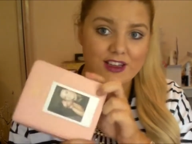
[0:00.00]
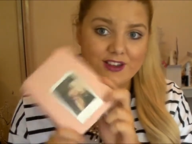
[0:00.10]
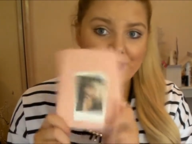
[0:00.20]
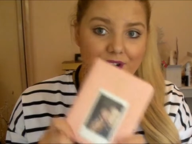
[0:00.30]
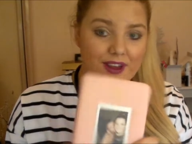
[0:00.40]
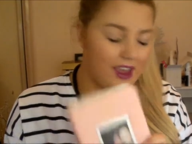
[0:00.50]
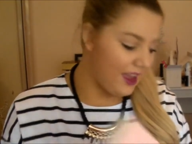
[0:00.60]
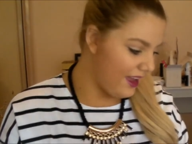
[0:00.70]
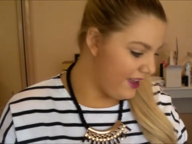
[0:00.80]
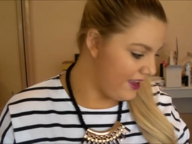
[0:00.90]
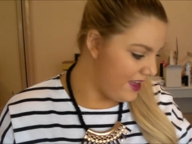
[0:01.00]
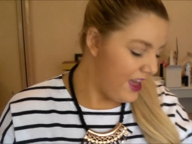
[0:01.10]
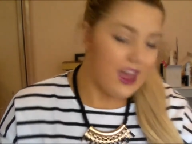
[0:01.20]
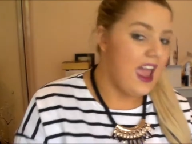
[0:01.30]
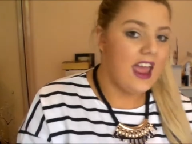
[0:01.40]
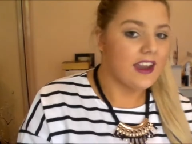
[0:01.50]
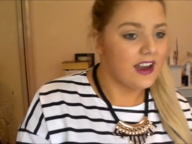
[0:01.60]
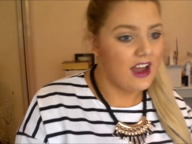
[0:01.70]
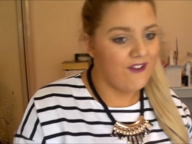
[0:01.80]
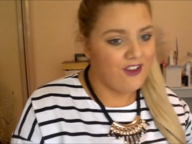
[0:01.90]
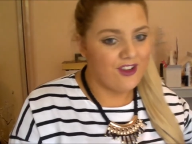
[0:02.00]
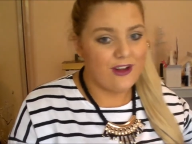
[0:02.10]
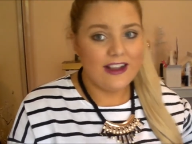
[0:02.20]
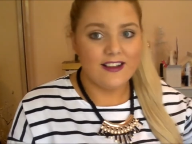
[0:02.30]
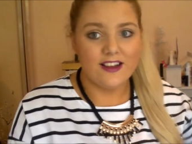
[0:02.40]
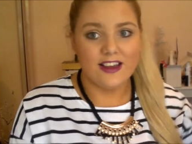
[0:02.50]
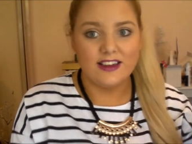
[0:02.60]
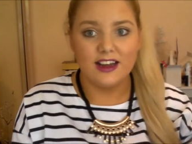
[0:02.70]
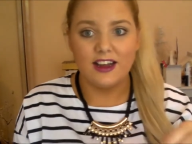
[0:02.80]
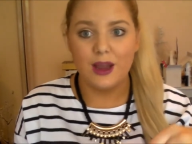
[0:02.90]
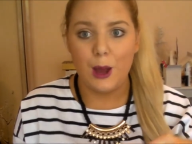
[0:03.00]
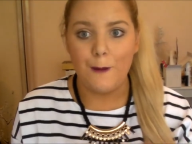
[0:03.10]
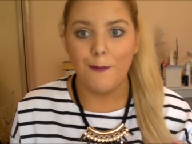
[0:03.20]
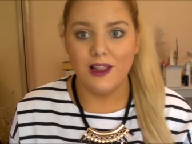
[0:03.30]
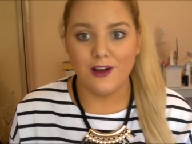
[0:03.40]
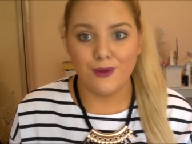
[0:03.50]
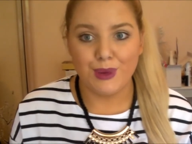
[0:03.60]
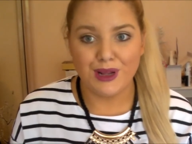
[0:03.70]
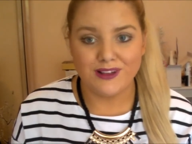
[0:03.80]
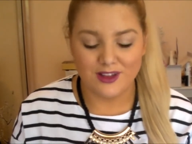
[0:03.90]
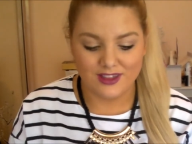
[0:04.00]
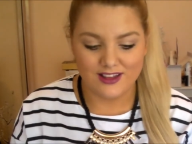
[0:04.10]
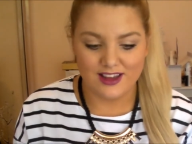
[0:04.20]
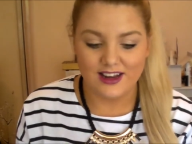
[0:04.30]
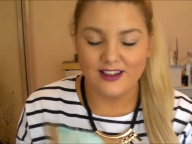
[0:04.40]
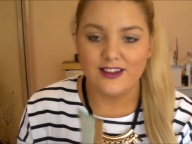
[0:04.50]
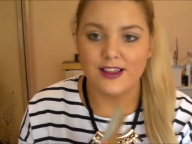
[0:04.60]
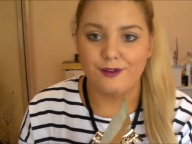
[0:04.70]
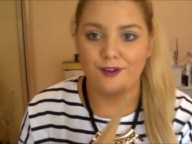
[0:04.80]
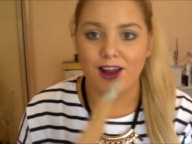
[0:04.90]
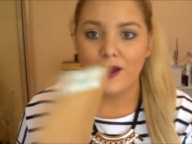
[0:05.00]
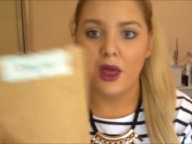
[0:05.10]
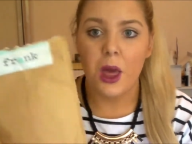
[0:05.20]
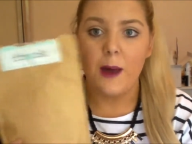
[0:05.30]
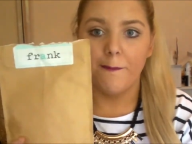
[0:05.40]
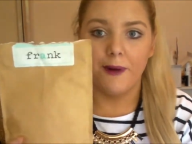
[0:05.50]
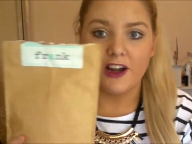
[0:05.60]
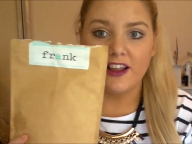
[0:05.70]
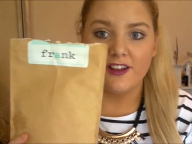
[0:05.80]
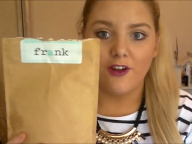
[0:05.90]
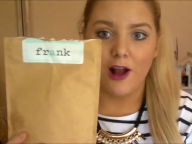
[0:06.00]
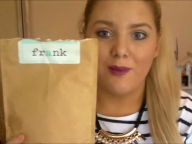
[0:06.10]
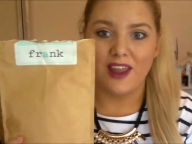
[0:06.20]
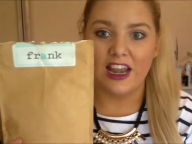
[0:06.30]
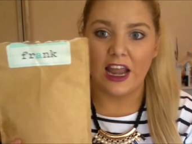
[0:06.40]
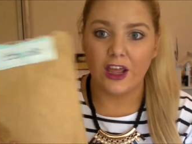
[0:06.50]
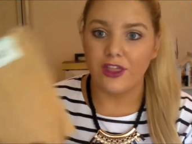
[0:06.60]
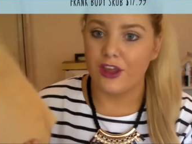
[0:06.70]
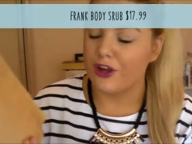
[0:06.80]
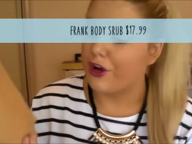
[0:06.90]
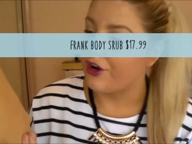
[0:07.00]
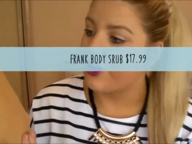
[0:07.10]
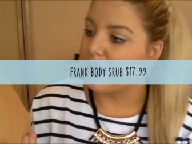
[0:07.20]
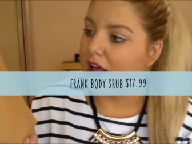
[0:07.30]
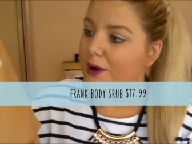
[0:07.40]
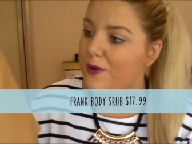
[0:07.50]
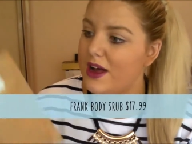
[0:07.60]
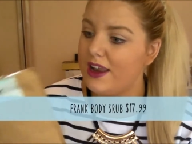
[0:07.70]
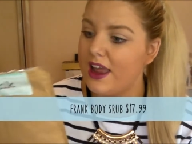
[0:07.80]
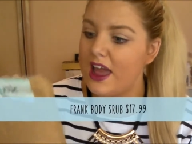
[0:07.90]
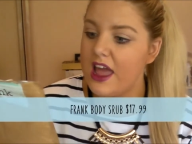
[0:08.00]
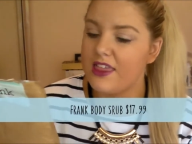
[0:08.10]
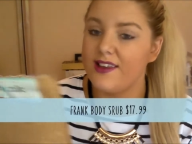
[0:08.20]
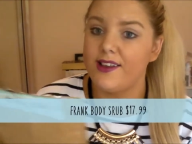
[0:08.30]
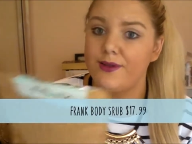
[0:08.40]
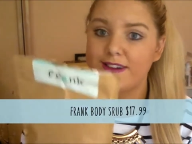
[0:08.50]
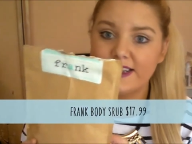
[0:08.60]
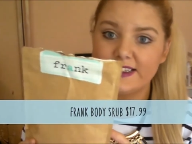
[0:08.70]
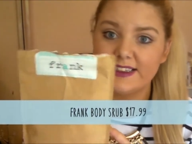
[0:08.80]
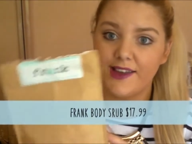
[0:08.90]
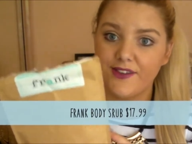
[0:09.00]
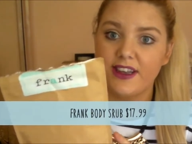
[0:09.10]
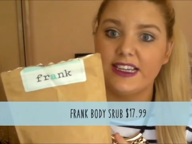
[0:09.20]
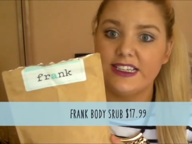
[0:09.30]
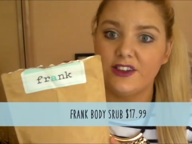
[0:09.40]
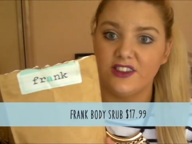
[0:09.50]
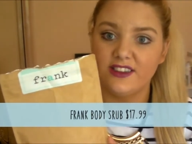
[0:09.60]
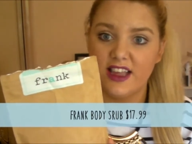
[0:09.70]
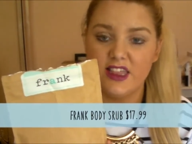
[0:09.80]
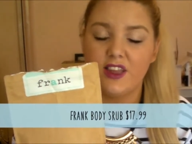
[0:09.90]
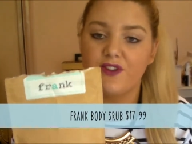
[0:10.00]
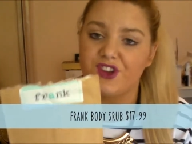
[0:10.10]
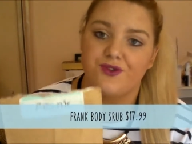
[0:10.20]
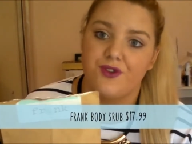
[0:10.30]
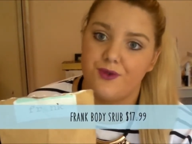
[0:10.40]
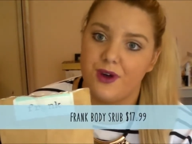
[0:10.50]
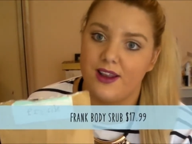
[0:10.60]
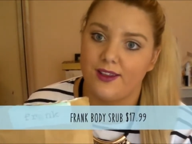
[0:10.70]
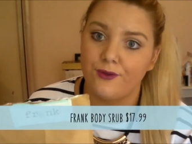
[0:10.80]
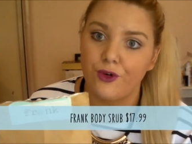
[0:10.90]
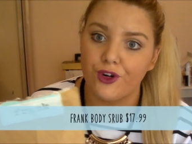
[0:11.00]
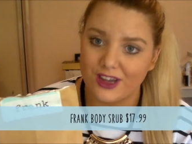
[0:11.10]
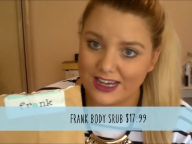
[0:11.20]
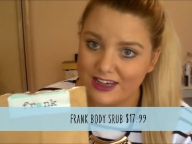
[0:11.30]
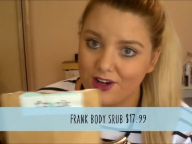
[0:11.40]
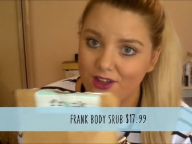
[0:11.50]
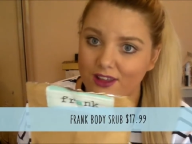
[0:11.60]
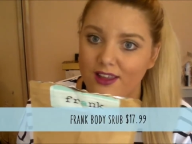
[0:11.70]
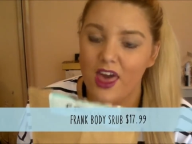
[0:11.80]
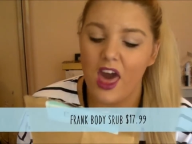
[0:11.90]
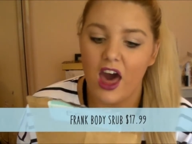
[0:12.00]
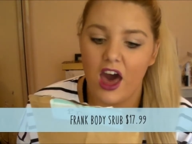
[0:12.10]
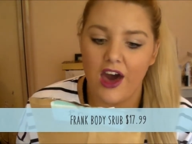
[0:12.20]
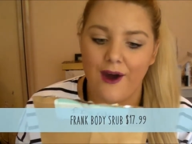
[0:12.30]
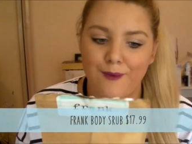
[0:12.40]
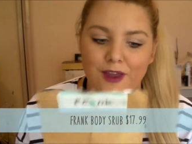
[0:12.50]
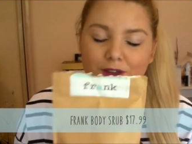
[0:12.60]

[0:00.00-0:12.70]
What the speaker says: So yeah, and I've just recently done a blog post on this. It is the Frank body scrub in the coconut one. This one is $17 and the original one is $14.